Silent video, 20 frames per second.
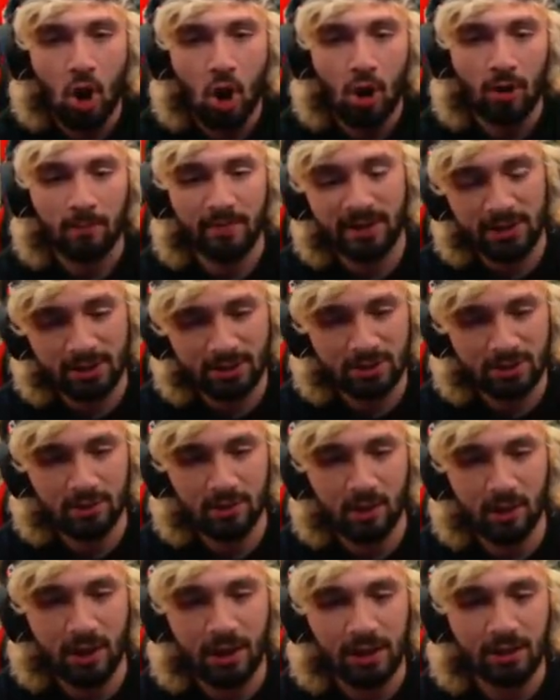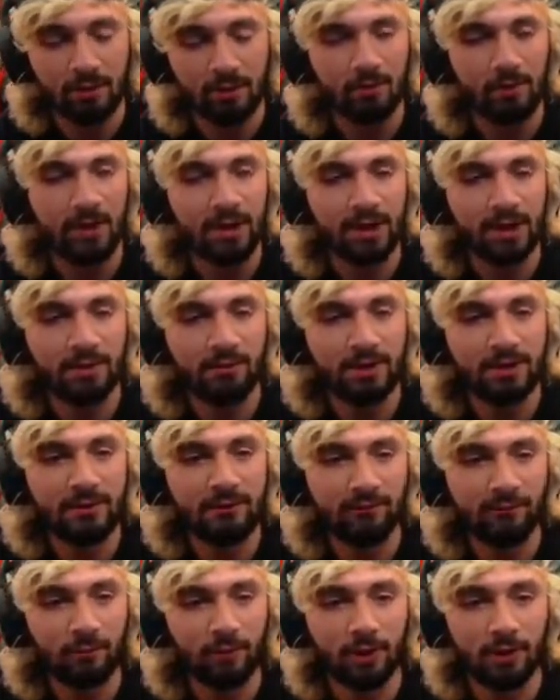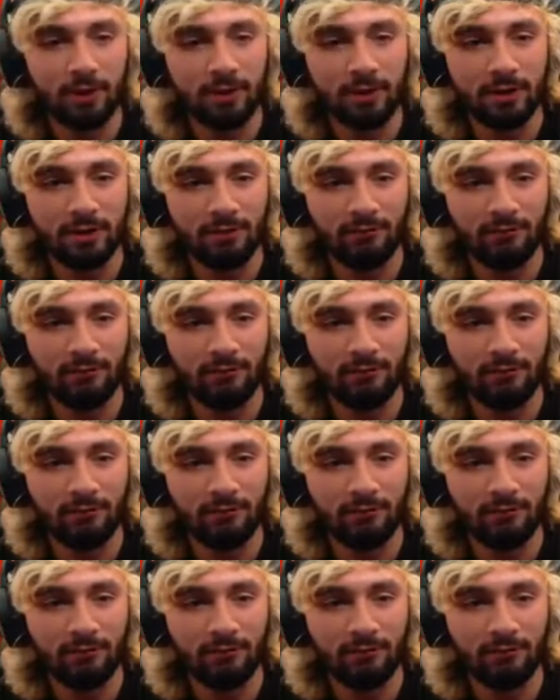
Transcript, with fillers: Pikachu? Alright, wait, can we get full art?